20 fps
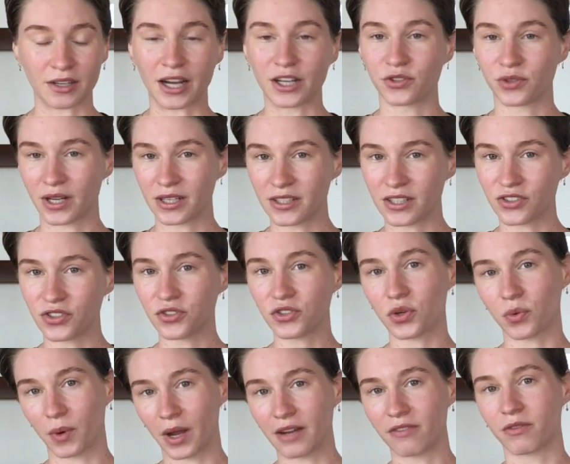I, transitioned
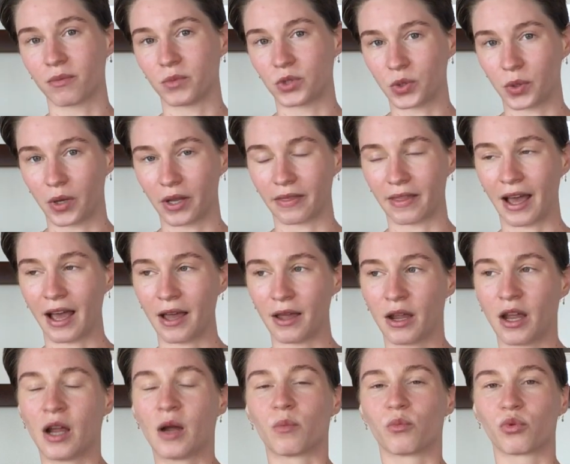away from doing that
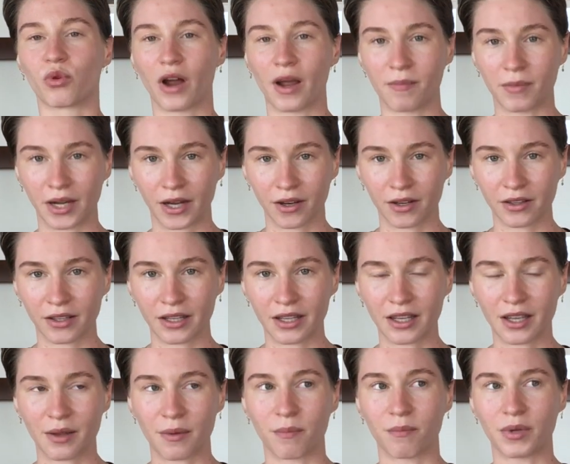
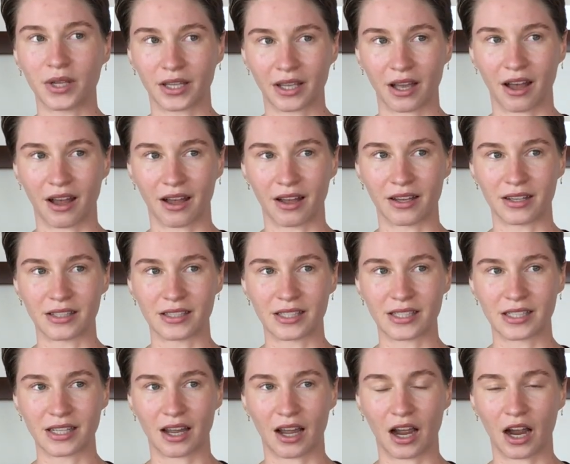primarily because